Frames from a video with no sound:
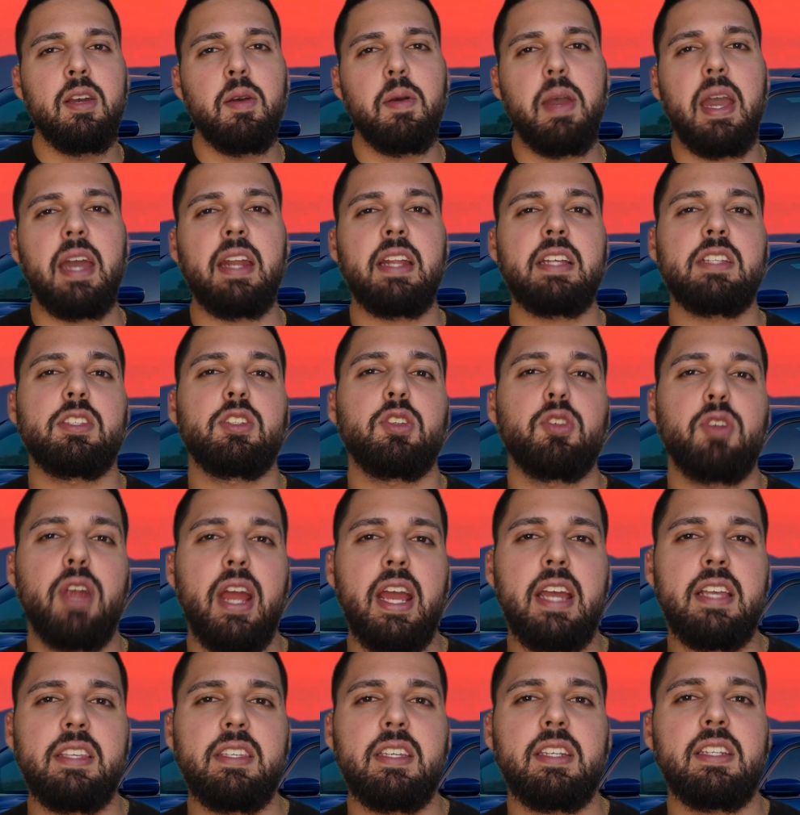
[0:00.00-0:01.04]
and it's
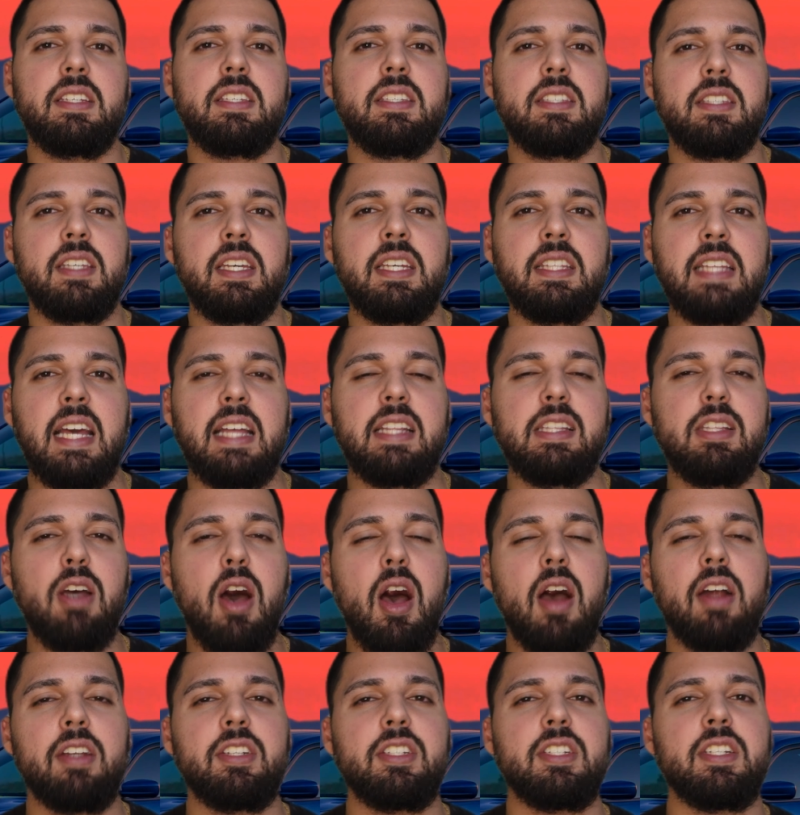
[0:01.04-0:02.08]
crazy to see that
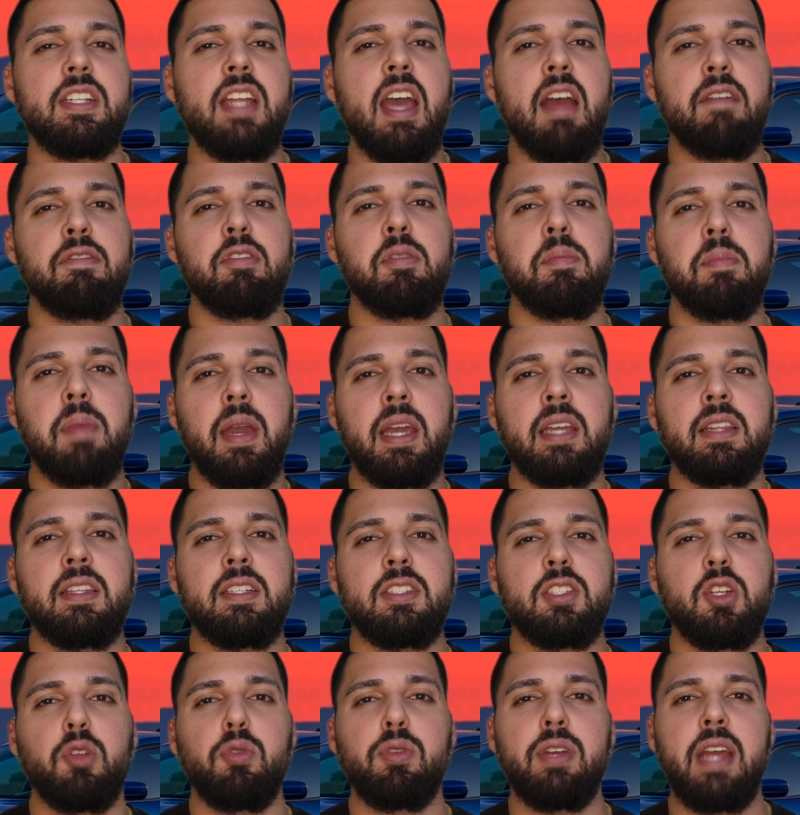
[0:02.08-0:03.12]
Dodge never made
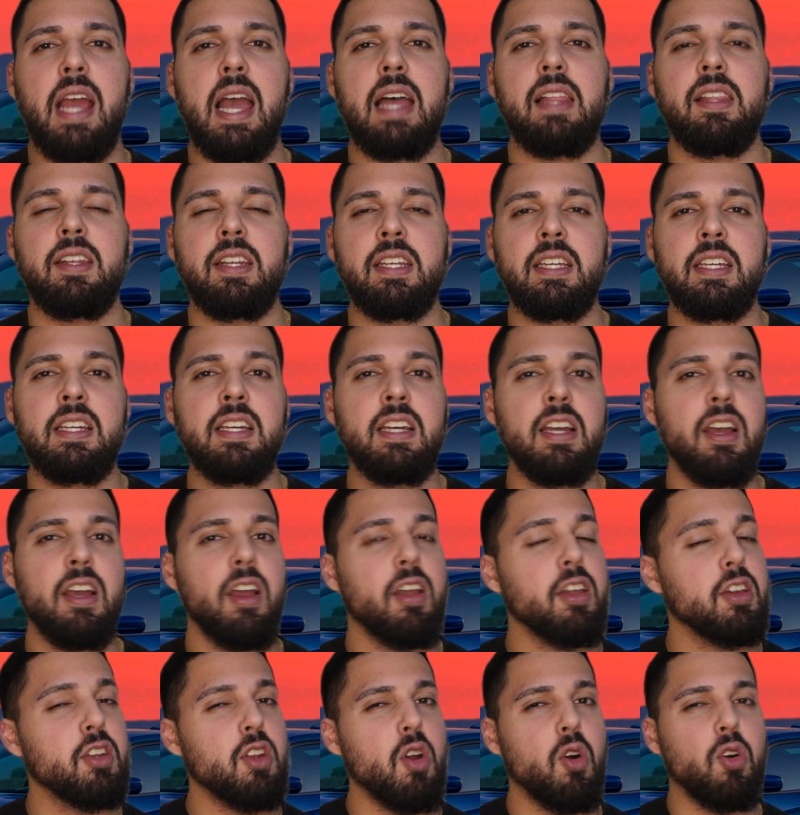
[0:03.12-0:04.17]
this a reality,
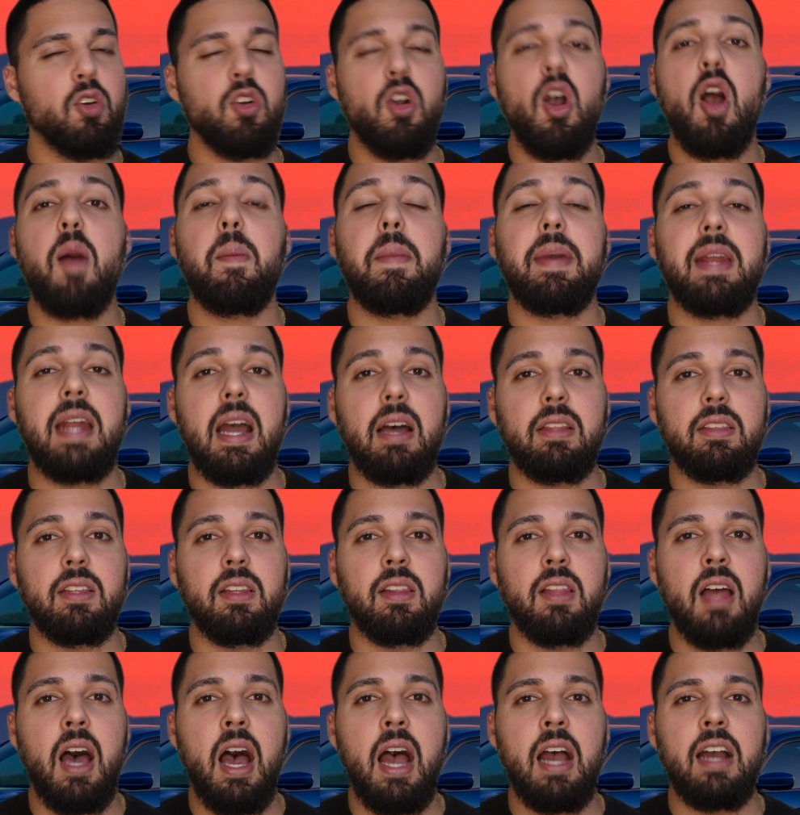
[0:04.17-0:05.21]
you know, coming out the
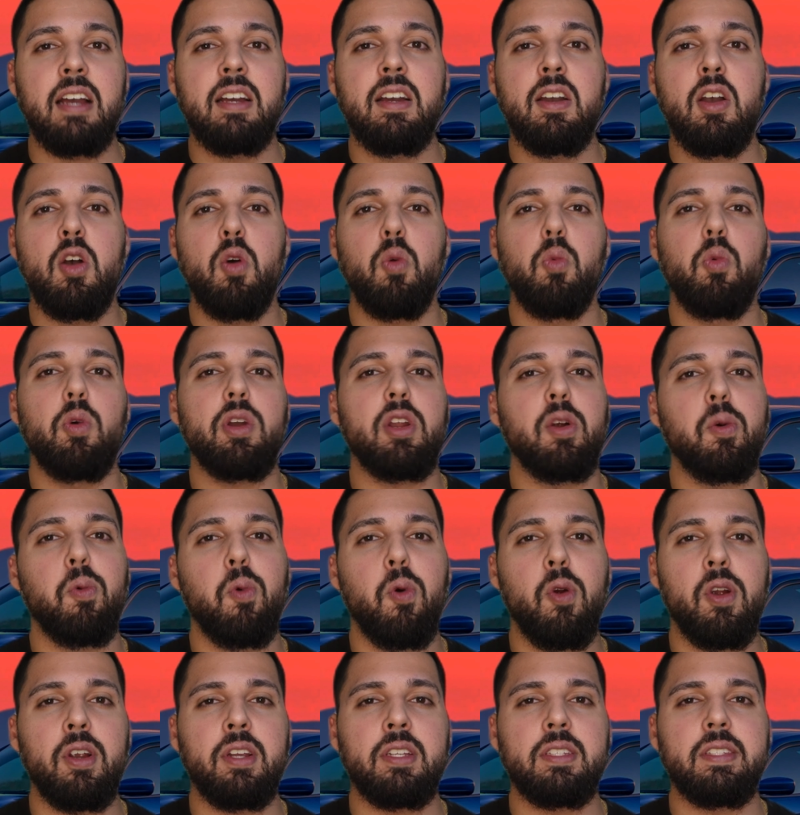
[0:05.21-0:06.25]
lot with a
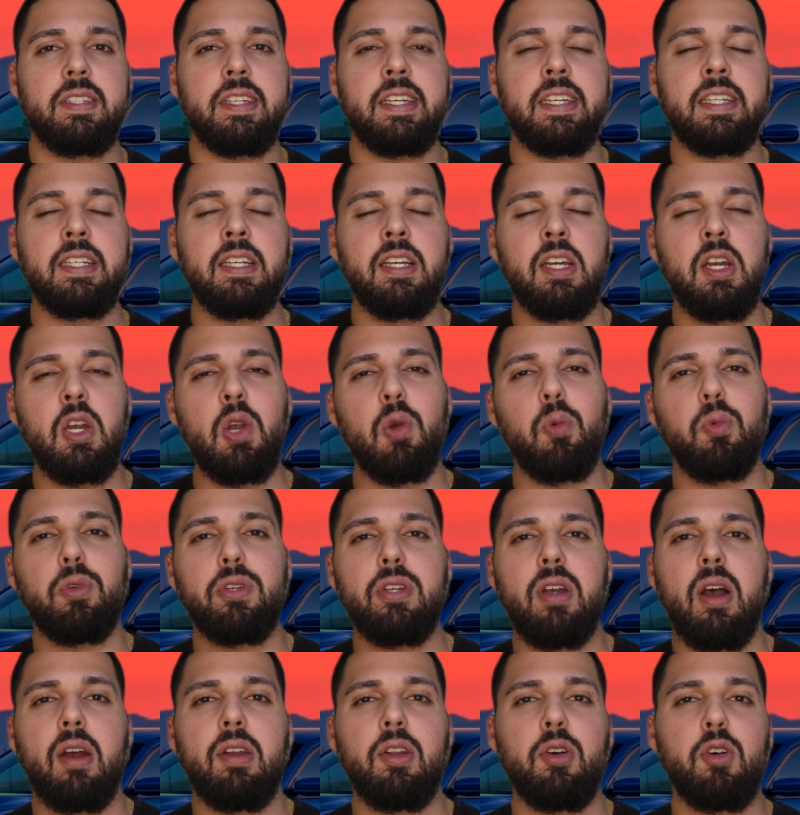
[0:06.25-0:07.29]
warranty. We
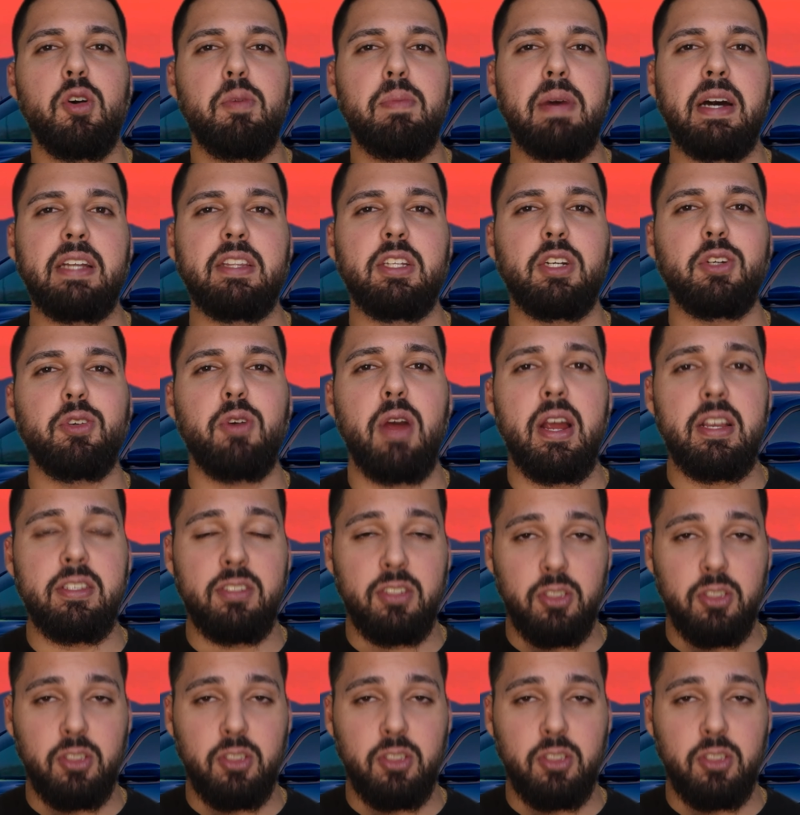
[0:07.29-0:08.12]
all know about the Chrysler